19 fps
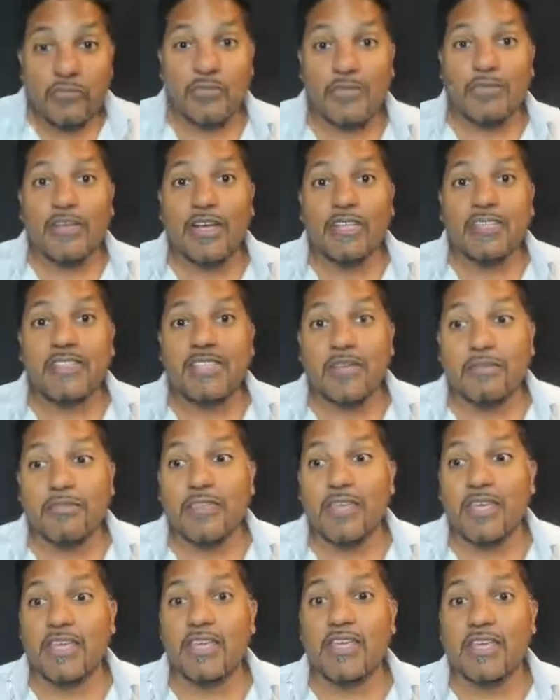You've done
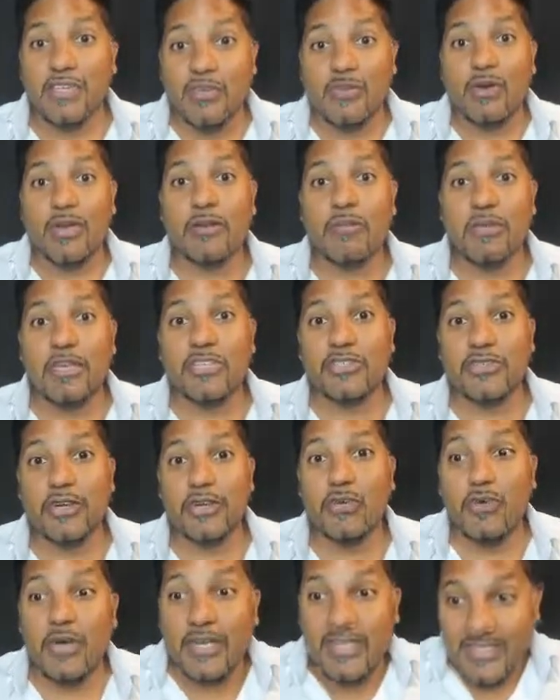something, you want to make
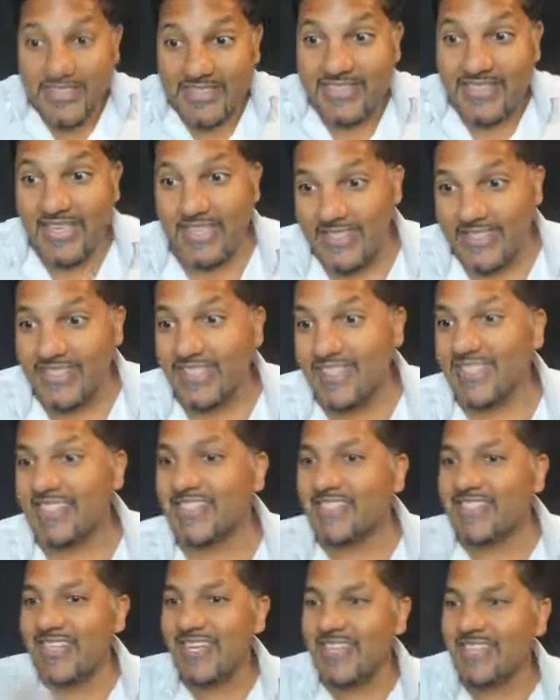sure it works, test
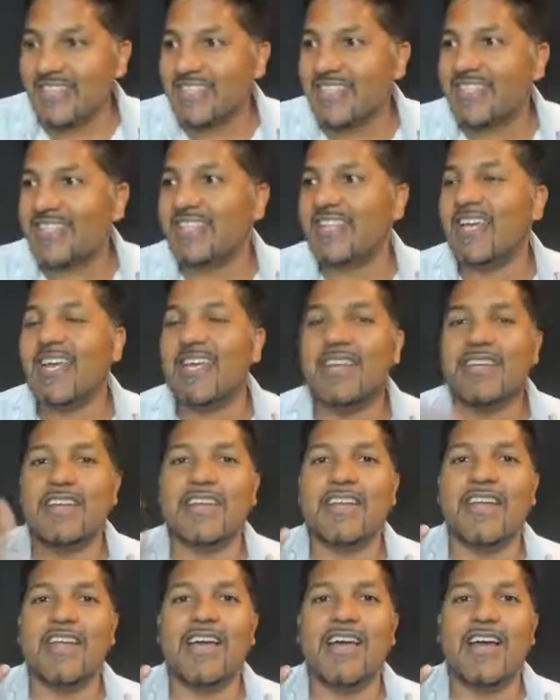it,
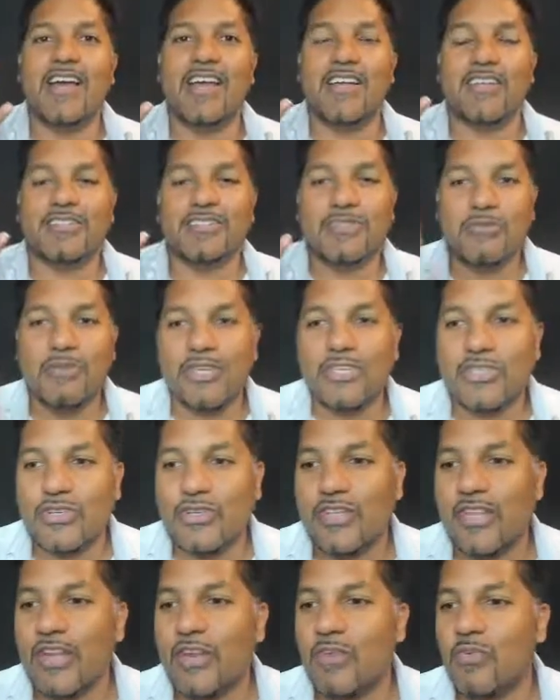and to make
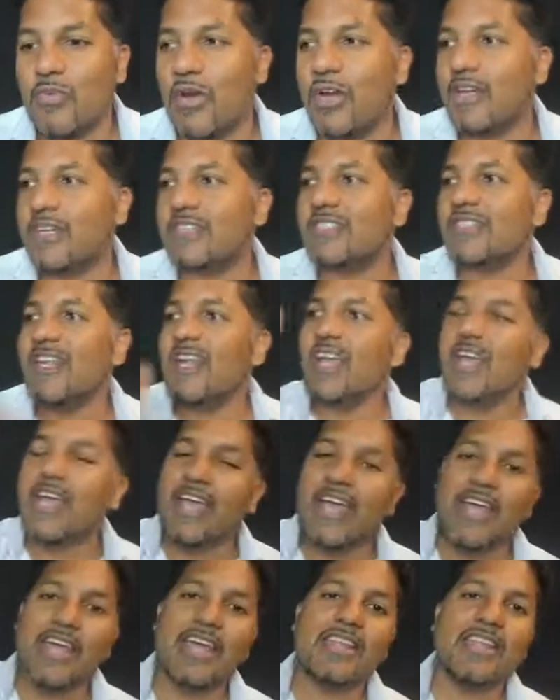sure that it works,
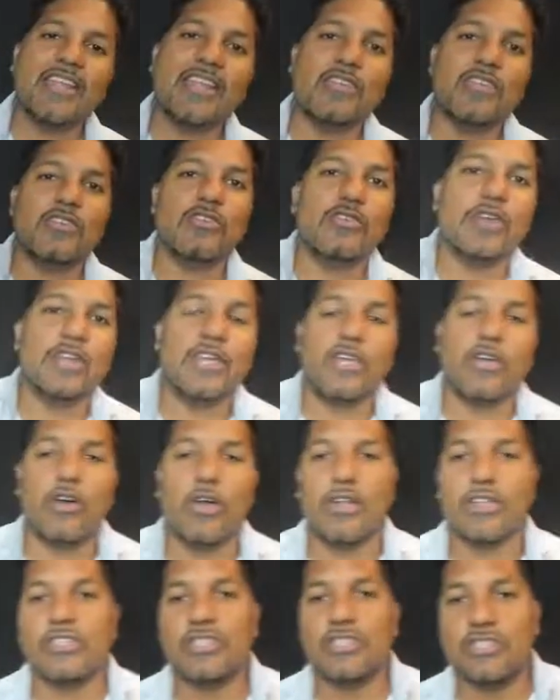and then you do an
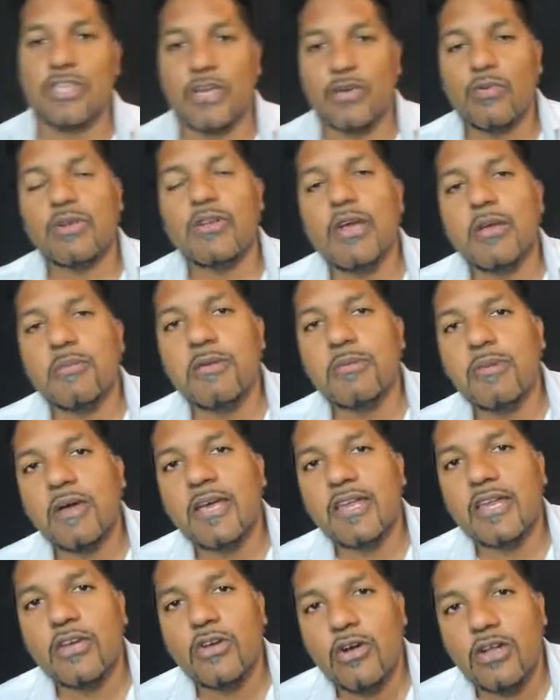ecology check. What do I mean
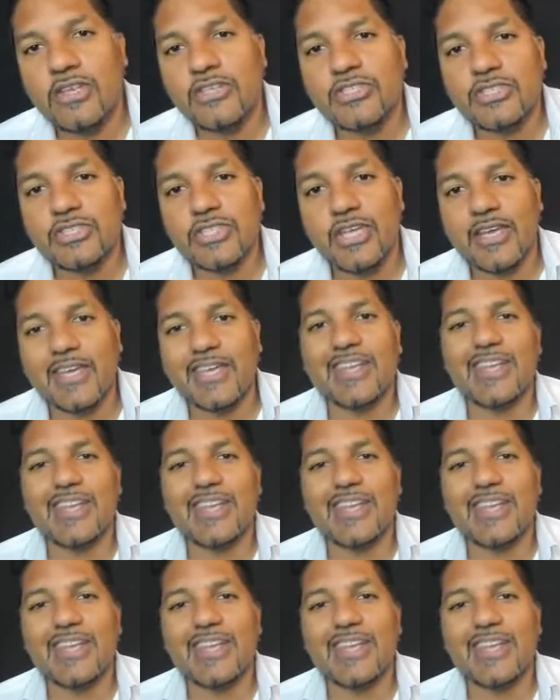by an ecology check?